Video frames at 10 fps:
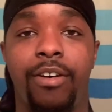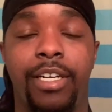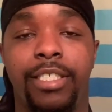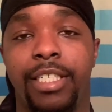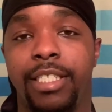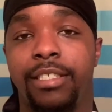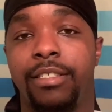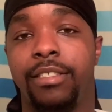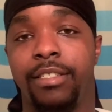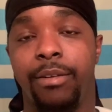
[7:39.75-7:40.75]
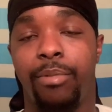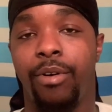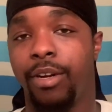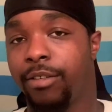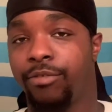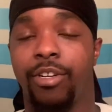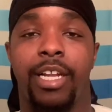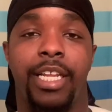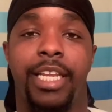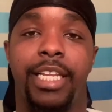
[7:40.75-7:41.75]
It's just the part of trying to
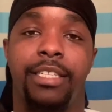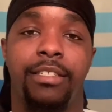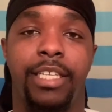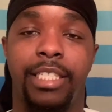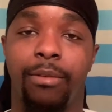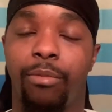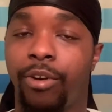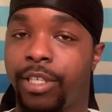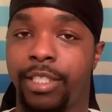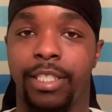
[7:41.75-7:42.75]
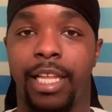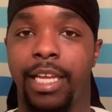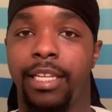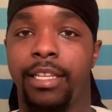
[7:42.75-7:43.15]
get the brushing right.